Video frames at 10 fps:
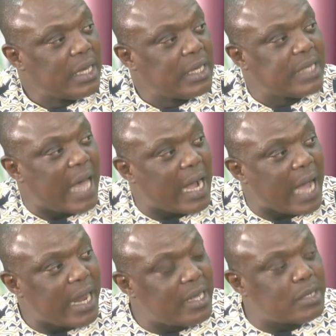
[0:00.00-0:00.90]
is
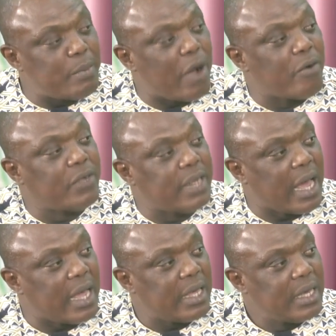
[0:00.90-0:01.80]
that charisma of
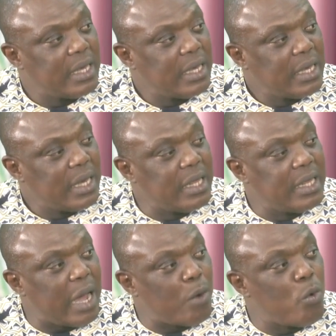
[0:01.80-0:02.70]
leader. A
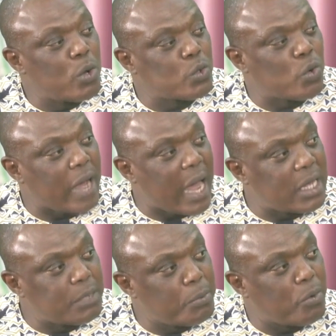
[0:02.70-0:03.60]
leader who wants to
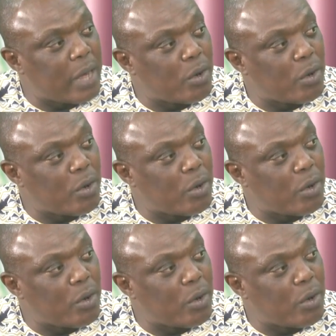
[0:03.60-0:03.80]
carry his people